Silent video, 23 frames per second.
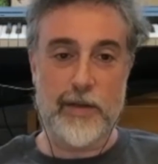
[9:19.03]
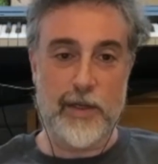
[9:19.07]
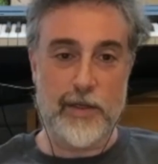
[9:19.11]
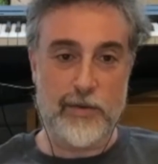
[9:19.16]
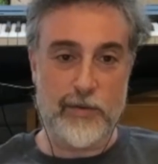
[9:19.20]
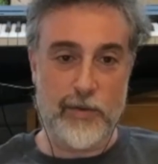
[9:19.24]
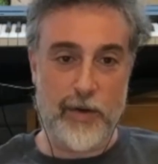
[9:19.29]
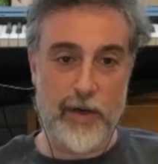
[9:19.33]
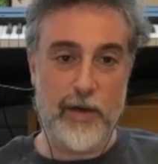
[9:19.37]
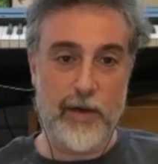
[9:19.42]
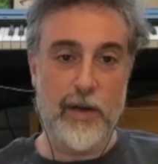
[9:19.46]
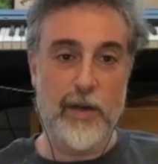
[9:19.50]
That's
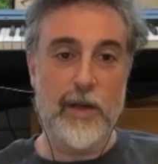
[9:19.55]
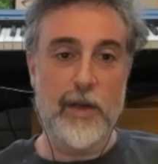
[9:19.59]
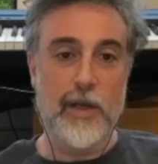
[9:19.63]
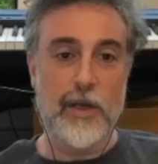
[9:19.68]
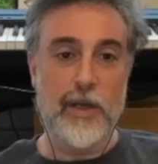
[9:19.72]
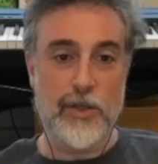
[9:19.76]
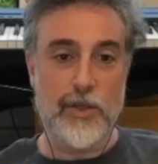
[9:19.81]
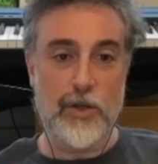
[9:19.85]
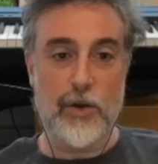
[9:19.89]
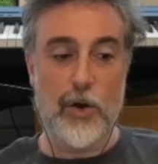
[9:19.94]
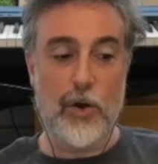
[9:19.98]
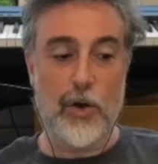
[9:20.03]
right.
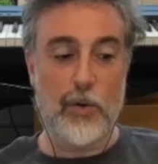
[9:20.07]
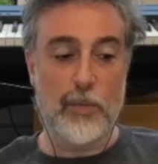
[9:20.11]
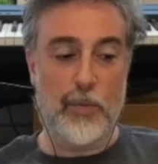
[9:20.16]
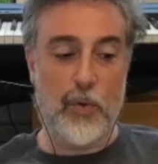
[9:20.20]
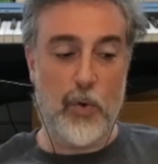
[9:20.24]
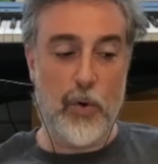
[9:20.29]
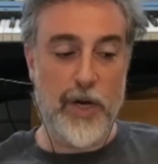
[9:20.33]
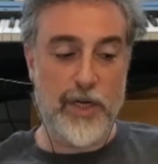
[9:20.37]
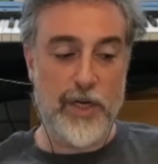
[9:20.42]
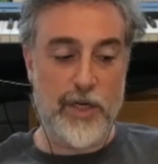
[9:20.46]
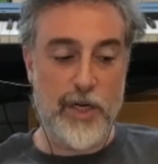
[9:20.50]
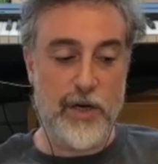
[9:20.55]
So the whole
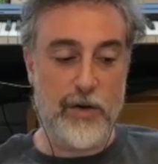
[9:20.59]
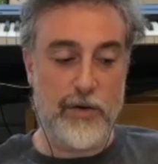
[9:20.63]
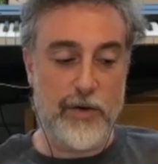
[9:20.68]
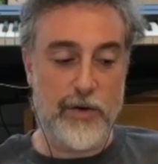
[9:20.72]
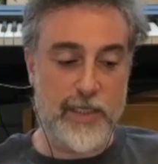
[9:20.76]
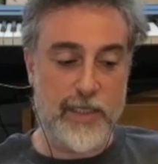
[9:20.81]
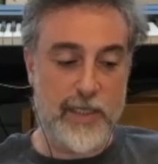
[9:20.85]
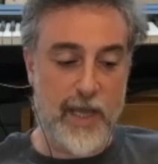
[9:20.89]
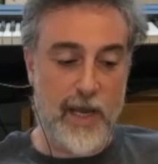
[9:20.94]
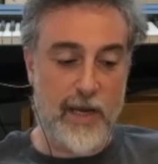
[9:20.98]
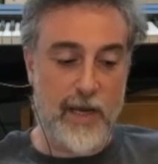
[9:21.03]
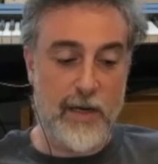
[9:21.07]
point here
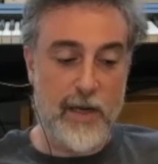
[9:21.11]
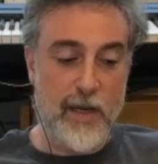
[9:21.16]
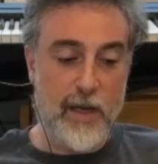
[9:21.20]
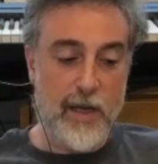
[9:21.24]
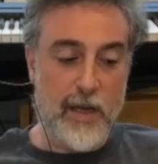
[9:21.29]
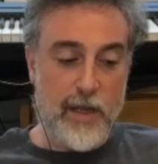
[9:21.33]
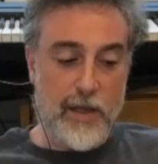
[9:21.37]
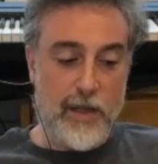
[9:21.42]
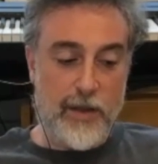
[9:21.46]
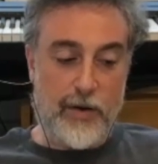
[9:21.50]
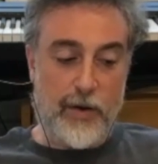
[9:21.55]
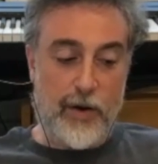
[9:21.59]
is that
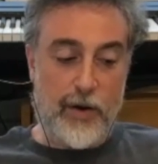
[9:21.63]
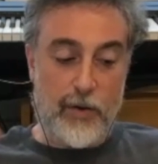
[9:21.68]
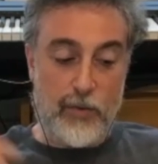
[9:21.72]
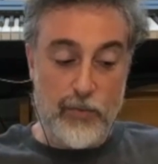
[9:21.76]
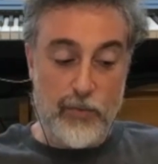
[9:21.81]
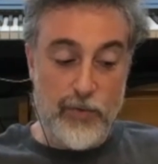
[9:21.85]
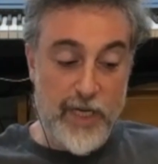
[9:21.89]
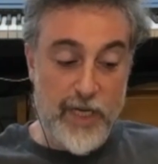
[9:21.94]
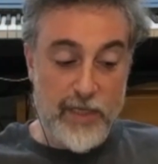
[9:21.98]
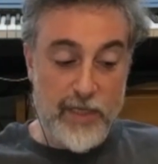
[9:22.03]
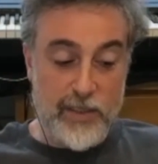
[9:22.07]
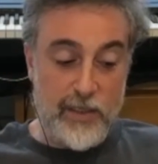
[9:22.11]
there are
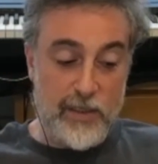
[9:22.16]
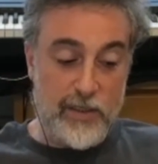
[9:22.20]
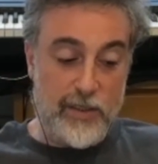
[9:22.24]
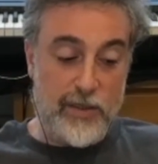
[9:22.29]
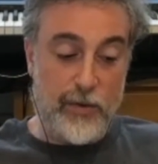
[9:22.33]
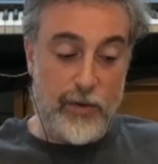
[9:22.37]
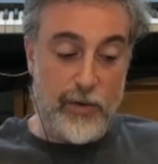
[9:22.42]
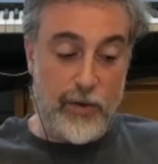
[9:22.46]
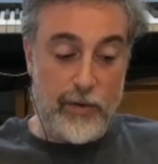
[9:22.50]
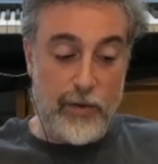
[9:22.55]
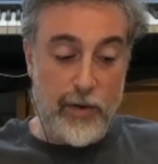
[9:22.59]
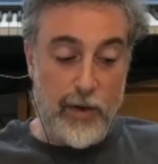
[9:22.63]
reasons
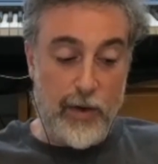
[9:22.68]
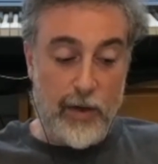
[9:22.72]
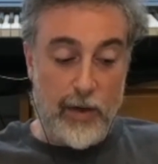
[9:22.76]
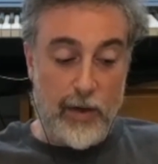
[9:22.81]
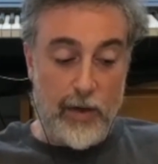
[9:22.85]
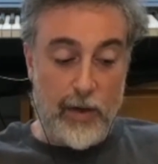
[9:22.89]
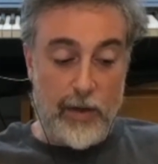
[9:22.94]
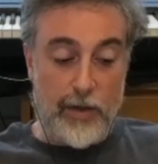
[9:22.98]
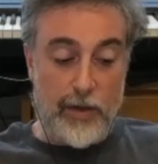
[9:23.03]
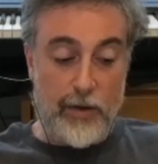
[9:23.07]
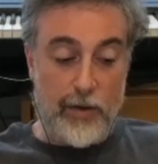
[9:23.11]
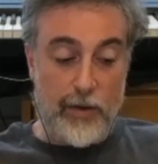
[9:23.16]
there are
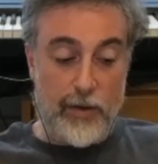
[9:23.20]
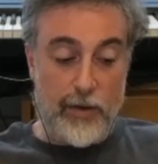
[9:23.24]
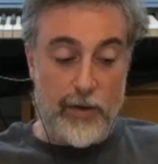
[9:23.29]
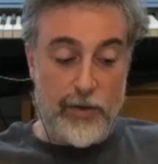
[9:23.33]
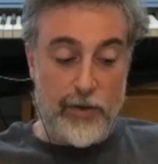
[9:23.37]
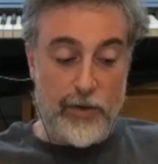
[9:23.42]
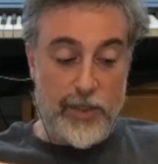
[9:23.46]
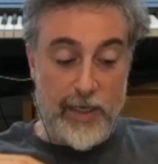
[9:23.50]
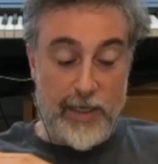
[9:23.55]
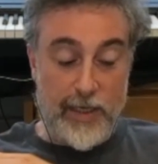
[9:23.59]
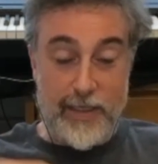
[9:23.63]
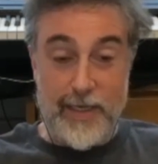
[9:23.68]
there
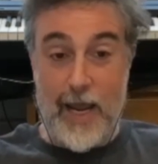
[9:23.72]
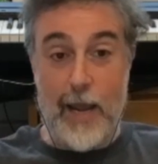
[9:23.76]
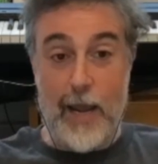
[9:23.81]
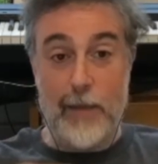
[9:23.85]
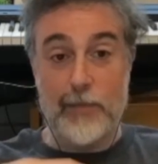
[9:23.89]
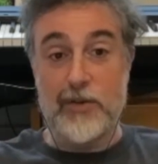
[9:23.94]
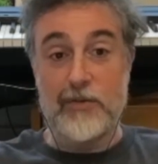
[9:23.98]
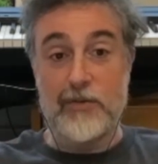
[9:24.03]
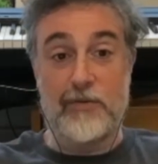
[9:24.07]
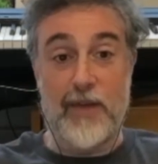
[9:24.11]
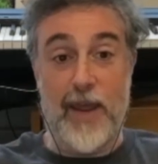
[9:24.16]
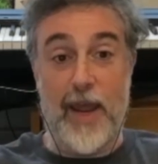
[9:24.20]
there's an
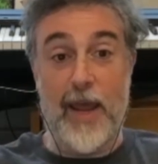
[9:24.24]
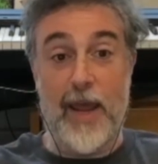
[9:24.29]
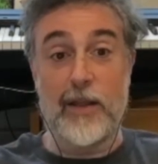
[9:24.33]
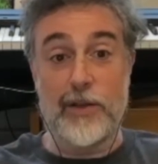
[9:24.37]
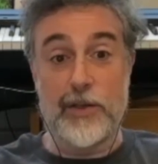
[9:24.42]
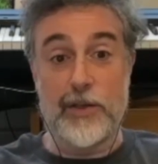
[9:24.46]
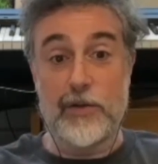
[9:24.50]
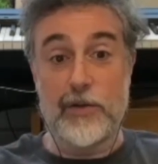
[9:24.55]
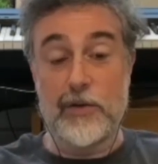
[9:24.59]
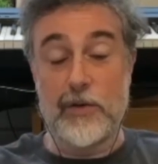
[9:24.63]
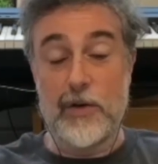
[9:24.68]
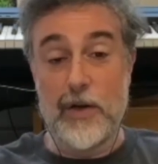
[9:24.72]
adaptive
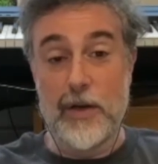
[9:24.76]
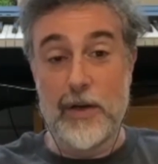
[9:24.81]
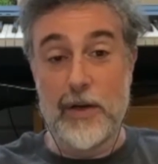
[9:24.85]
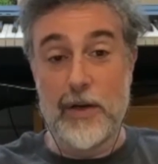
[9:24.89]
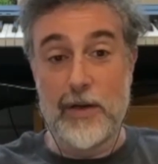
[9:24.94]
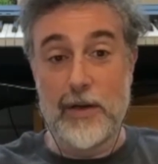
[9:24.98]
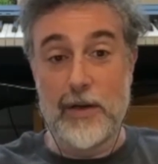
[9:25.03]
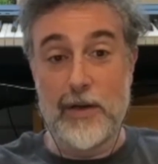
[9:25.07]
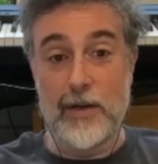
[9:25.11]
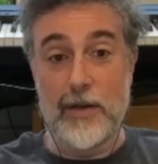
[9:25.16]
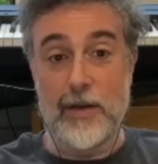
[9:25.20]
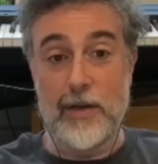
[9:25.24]
value,
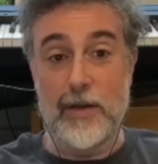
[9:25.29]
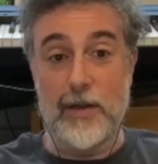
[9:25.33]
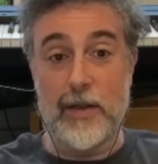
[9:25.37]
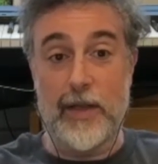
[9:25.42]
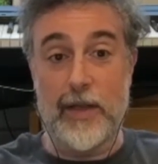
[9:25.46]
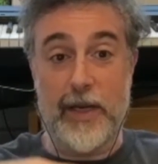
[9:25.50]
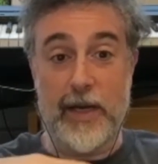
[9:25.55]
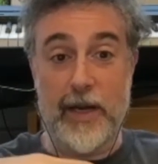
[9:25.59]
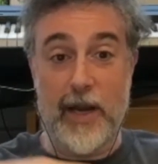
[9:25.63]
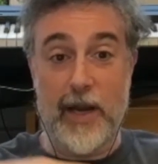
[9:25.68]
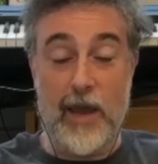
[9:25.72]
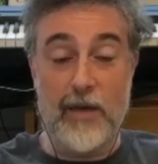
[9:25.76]

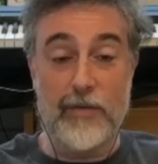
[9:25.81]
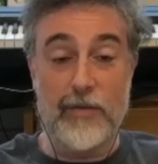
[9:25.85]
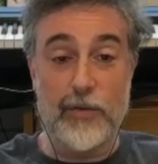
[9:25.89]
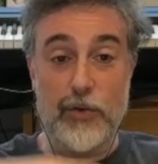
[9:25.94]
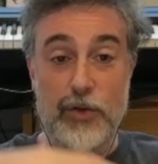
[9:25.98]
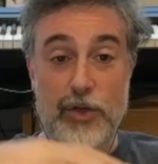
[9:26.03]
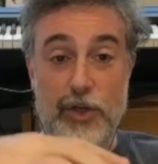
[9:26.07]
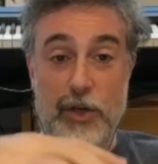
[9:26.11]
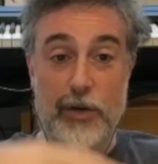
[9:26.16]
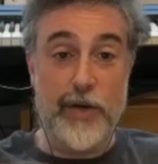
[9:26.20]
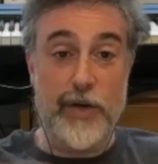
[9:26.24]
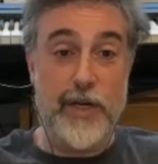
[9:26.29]
like an
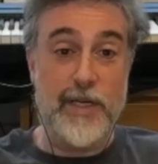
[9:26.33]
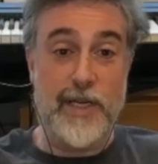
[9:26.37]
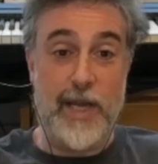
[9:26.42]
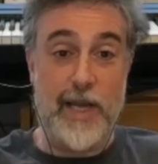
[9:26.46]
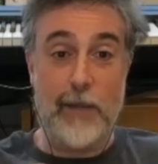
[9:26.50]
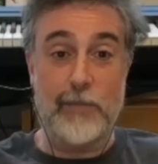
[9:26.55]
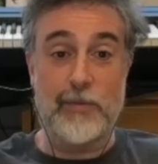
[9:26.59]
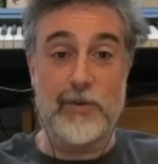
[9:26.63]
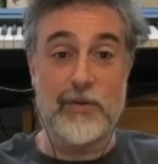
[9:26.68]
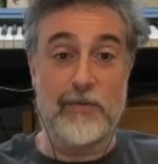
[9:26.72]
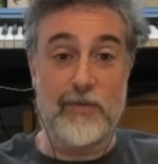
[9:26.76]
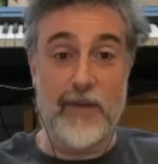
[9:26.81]
evolutionary
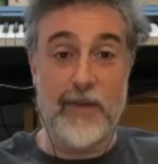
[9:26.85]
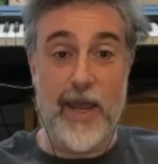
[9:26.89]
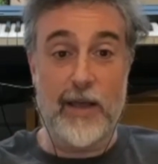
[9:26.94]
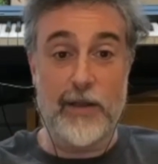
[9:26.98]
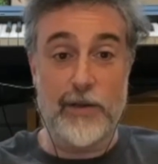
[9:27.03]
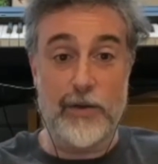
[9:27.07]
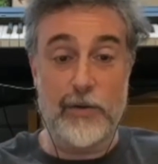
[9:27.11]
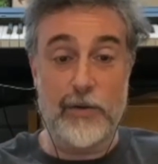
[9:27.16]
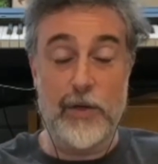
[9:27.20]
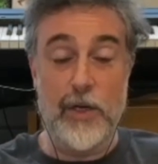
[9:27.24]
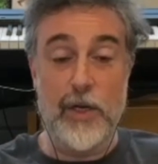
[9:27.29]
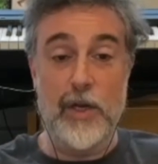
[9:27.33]
adaptive
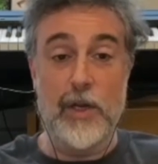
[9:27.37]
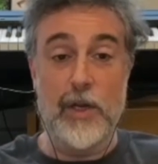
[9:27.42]
value,